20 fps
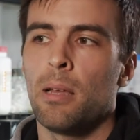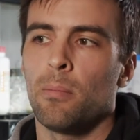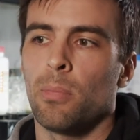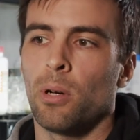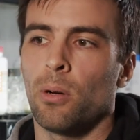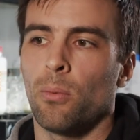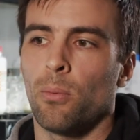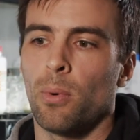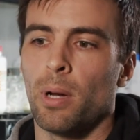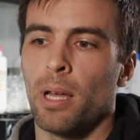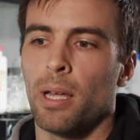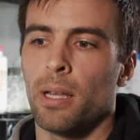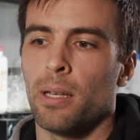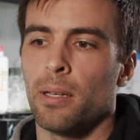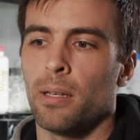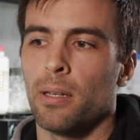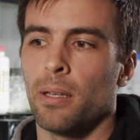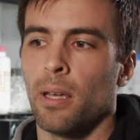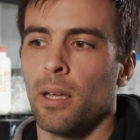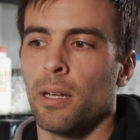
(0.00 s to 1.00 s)
But
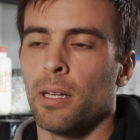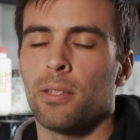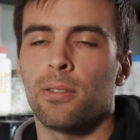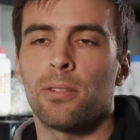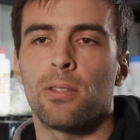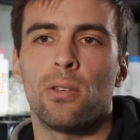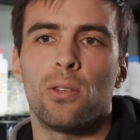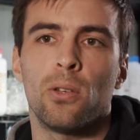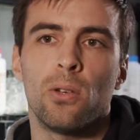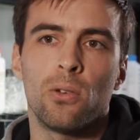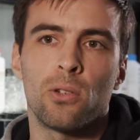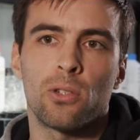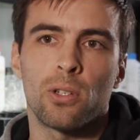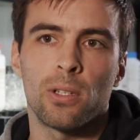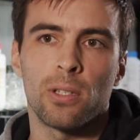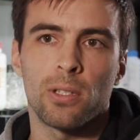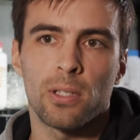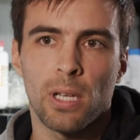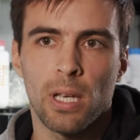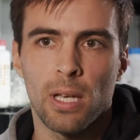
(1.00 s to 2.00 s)
when an
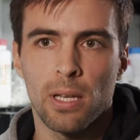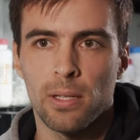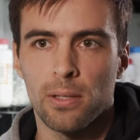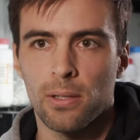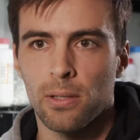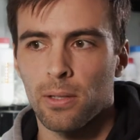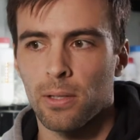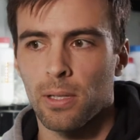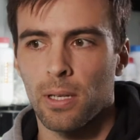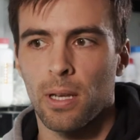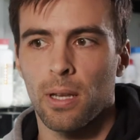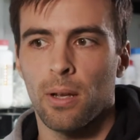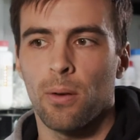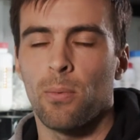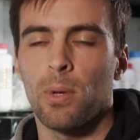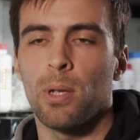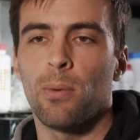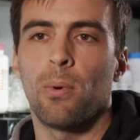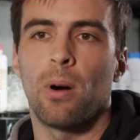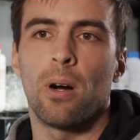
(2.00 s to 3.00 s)
institution says,
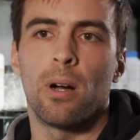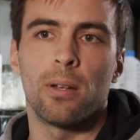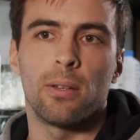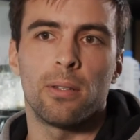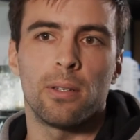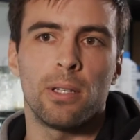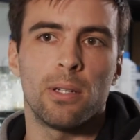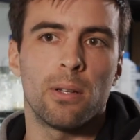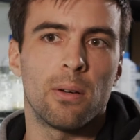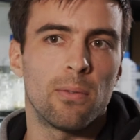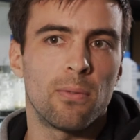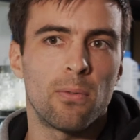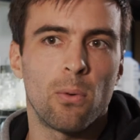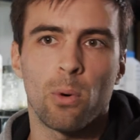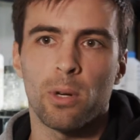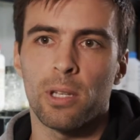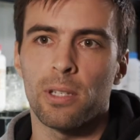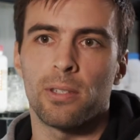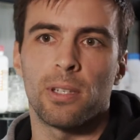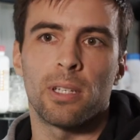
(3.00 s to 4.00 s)
we want, 46%,
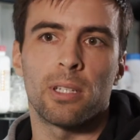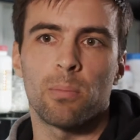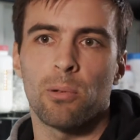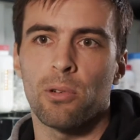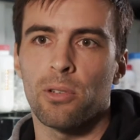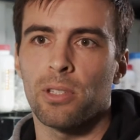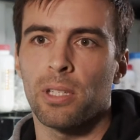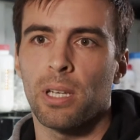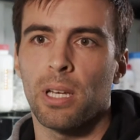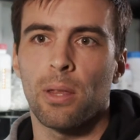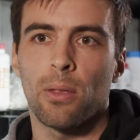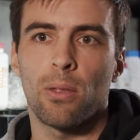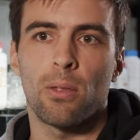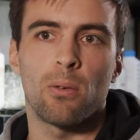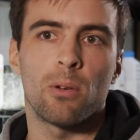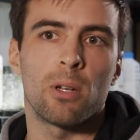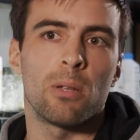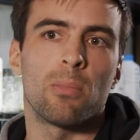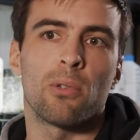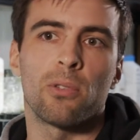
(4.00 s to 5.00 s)

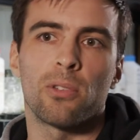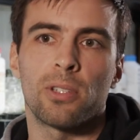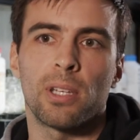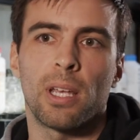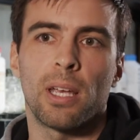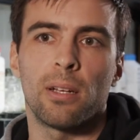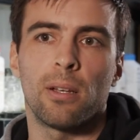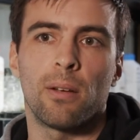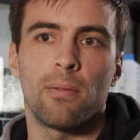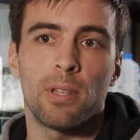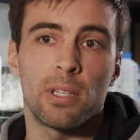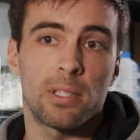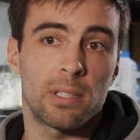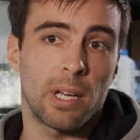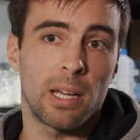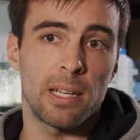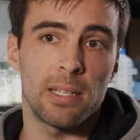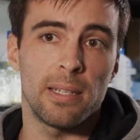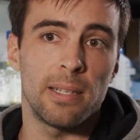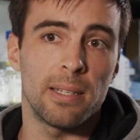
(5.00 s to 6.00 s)
30% of this
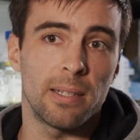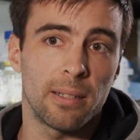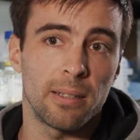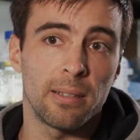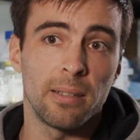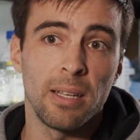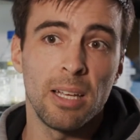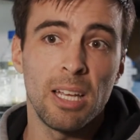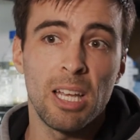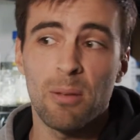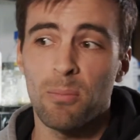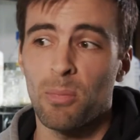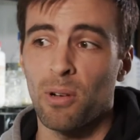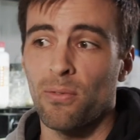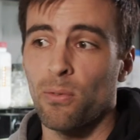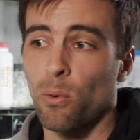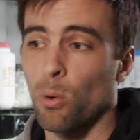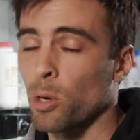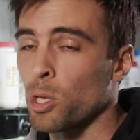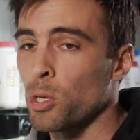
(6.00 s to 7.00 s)
idea
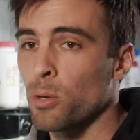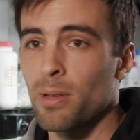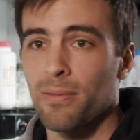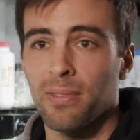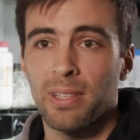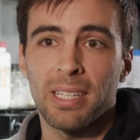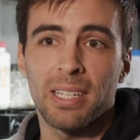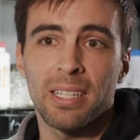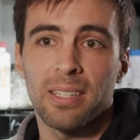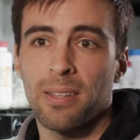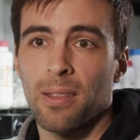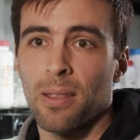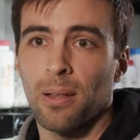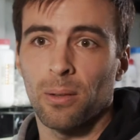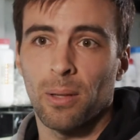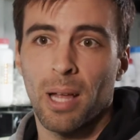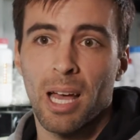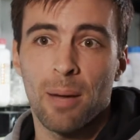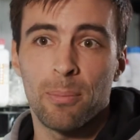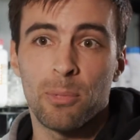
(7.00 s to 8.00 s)
before you even get to the
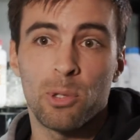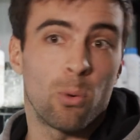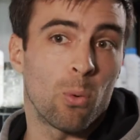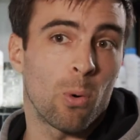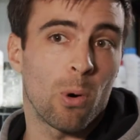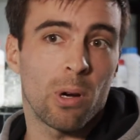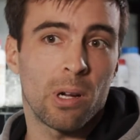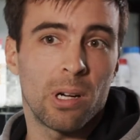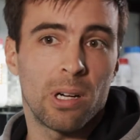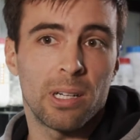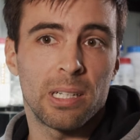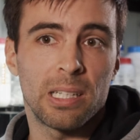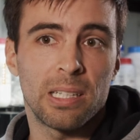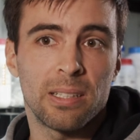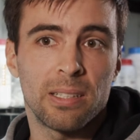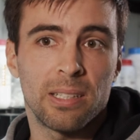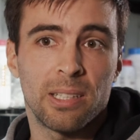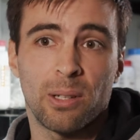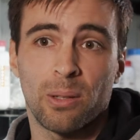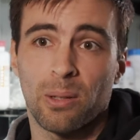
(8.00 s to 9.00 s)
lab to work on
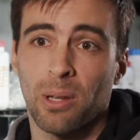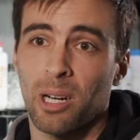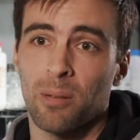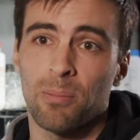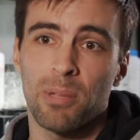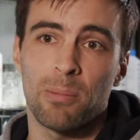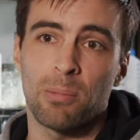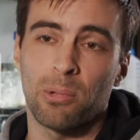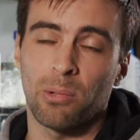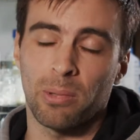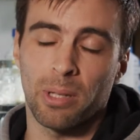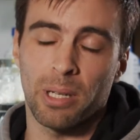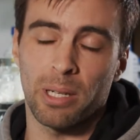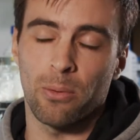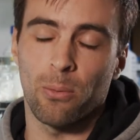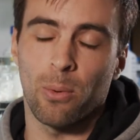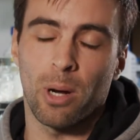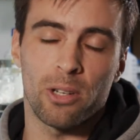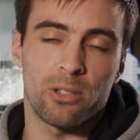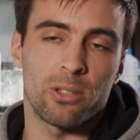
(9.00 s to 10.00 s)
it, a lot of people are
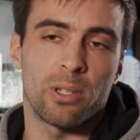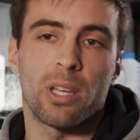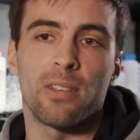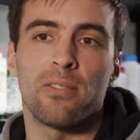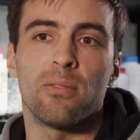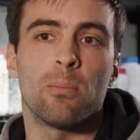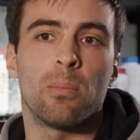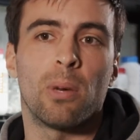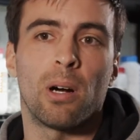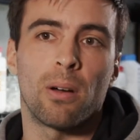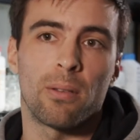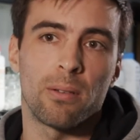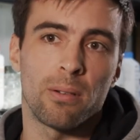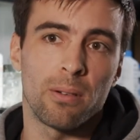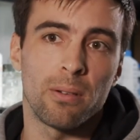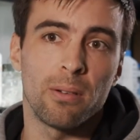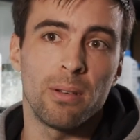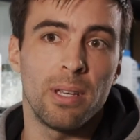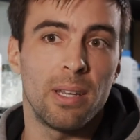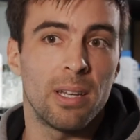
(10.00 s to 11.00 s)
like, why should I even
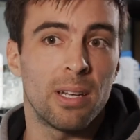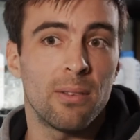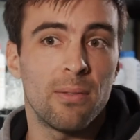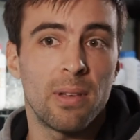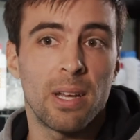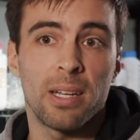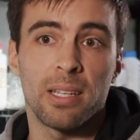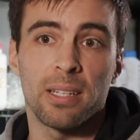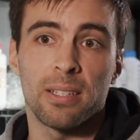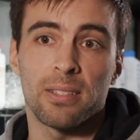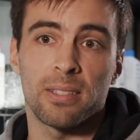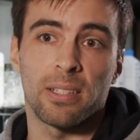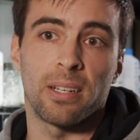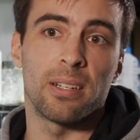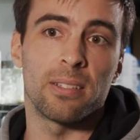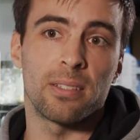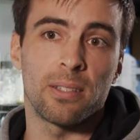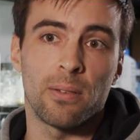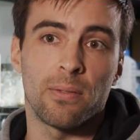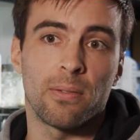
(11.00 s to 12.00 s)
bother innovating in
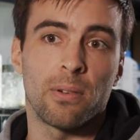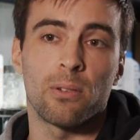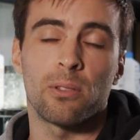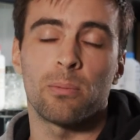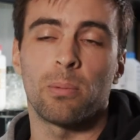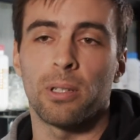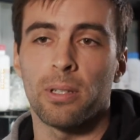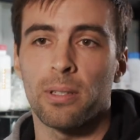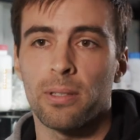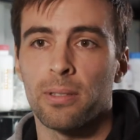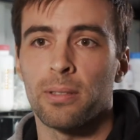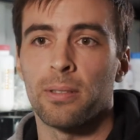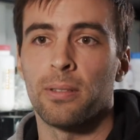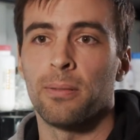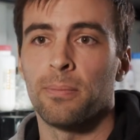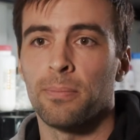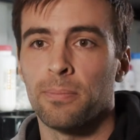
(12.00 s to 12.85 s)
science in the first place?